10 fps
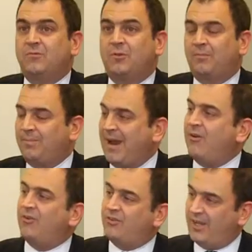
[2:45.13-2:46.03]
sort of
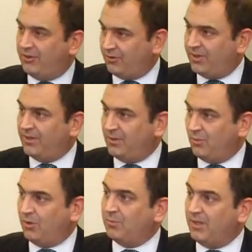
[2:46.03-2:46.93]
barriers to entry in
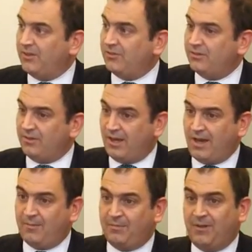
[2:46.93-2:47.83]
the workplace.
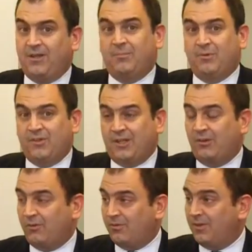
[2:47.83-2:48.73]
Thinking in
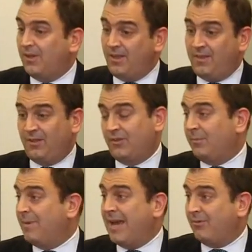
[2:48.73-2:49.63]
particular things
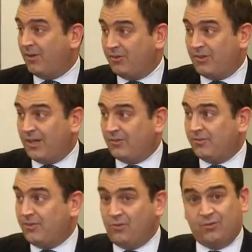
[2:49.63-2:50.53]
like background
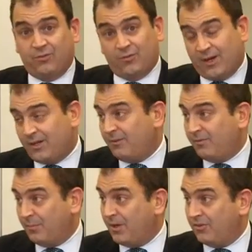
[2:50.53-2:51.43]
checks, the use of credit
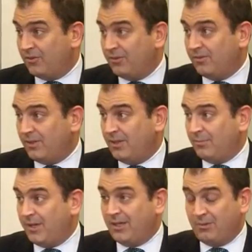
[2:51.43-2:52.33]
information
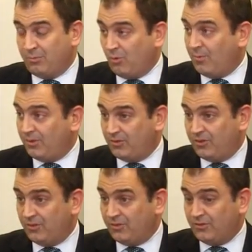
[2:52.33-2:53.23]
in making employment
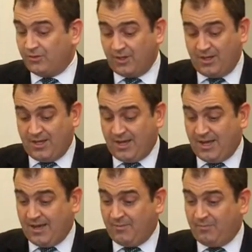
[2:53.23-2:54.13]
decisions,
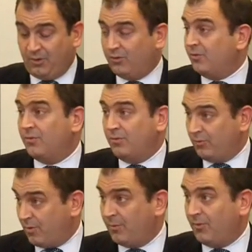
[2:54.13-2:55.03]
the use of
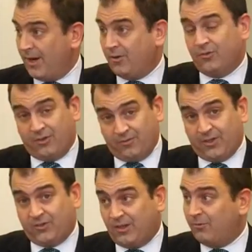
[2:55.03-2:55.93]
criminal records,
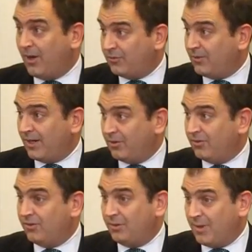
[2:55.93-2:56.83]
conviction and arrest
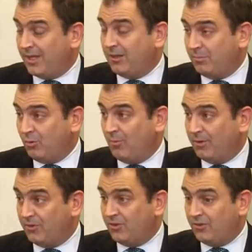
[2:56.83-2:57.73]
records in making
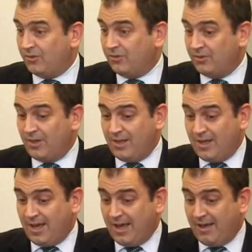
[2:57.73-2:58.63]
employment decisions.
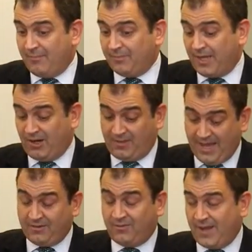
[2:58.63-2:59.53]
And on
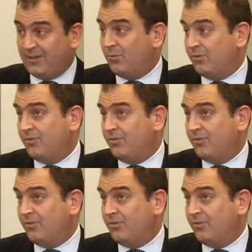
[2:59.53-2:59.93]
that, in fact,